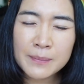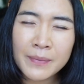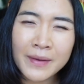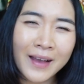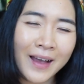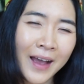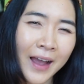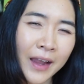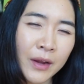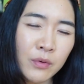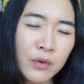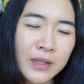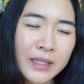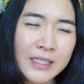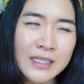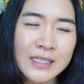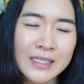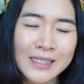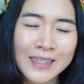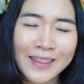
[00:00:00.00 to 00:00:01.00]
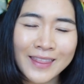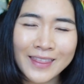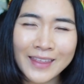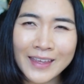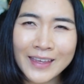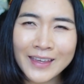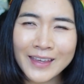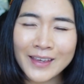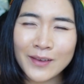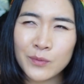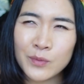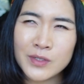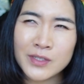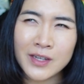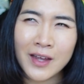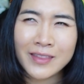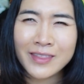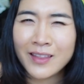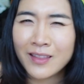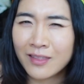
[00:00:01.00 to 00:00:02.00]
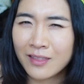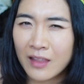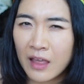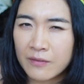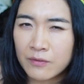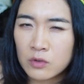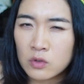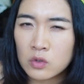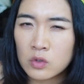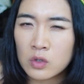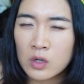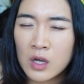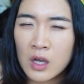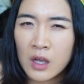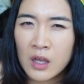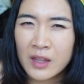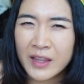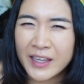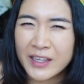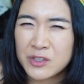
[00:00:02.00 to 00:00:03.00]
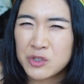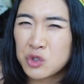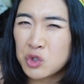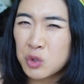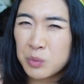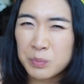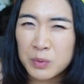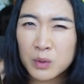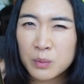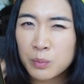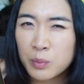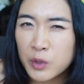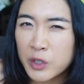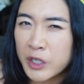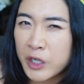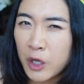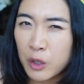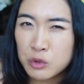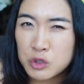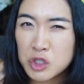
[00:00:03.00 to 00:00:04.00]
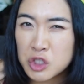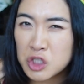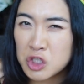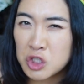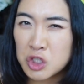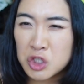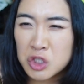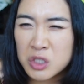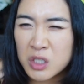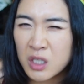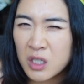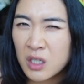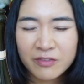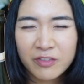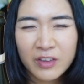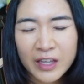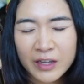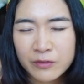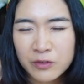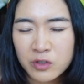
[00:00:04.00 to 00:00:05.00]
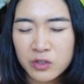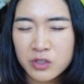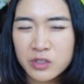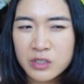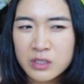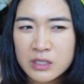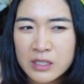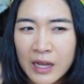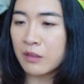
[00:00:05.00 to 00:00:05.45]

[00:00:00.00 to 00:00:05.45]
but I really didn't think it was at the level like super brioche flavors.